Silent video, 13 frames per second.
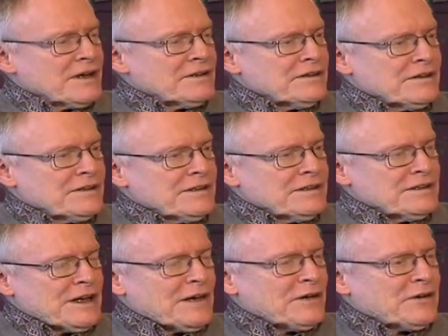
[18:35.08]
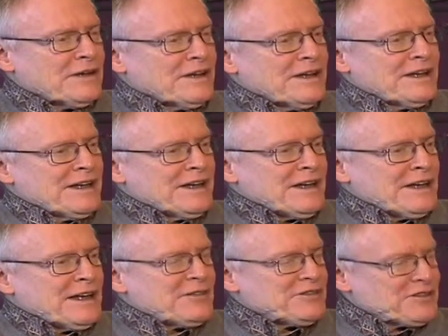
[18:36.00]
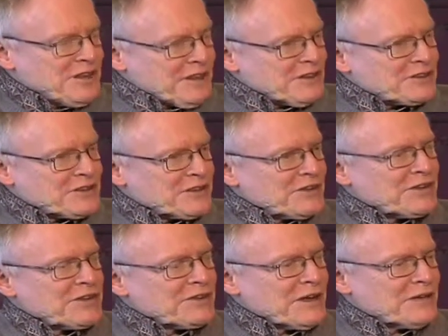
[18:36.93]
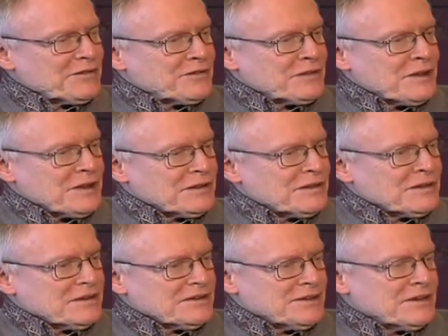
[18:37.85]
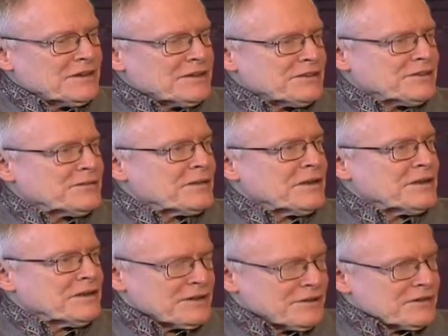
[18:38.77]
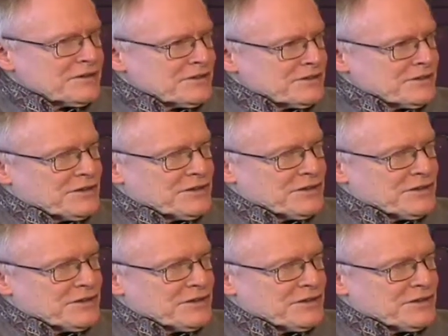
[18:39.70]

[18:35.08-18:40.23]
Okay, now, if she can turn her life around, she can inspire others.